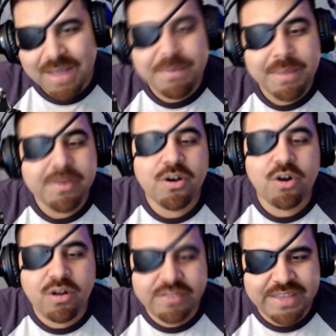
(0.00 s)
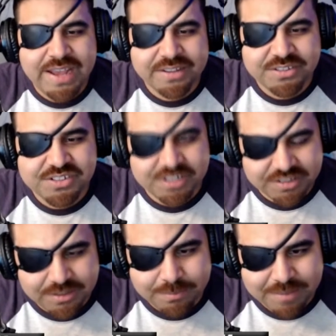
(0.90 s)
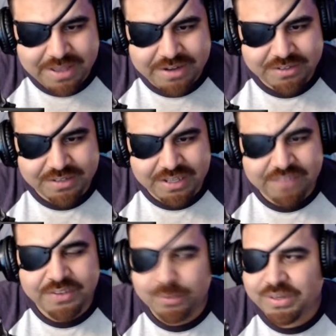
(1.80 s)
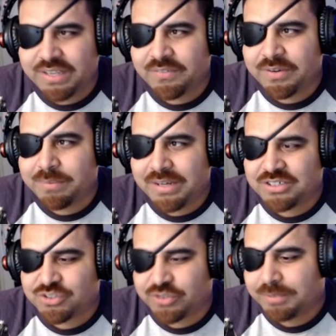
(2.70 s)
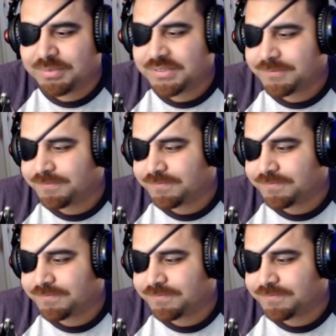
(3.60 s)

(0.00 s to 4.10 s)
Maybe all the actors could have done better if they were given a better script.